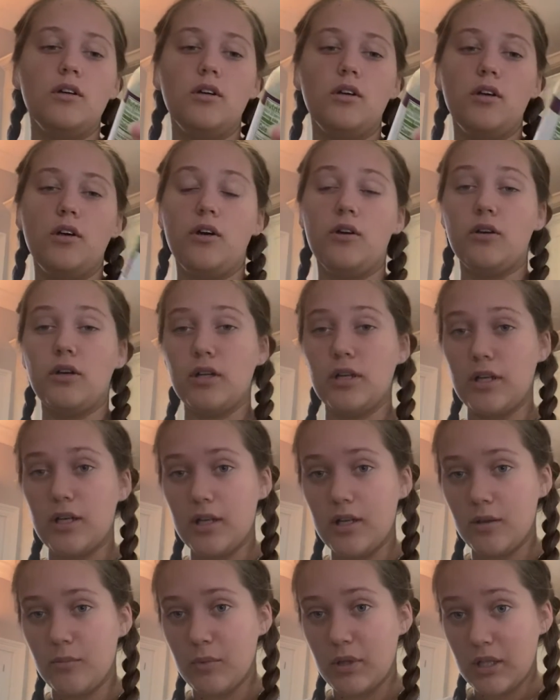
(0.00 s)

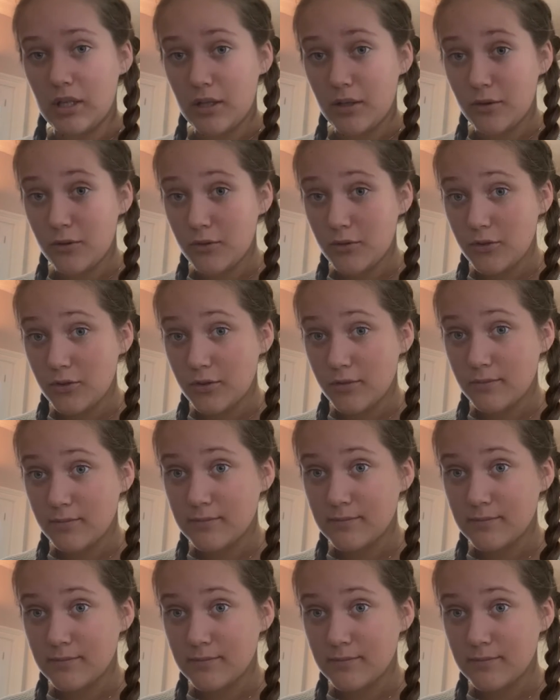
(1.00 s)
coconut aminos.